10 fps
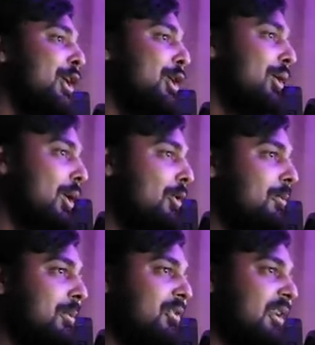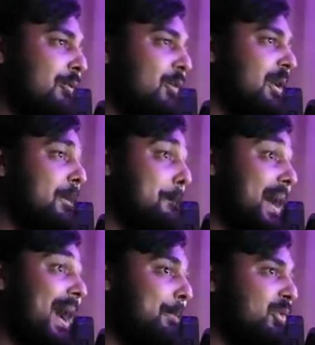your own Persephone map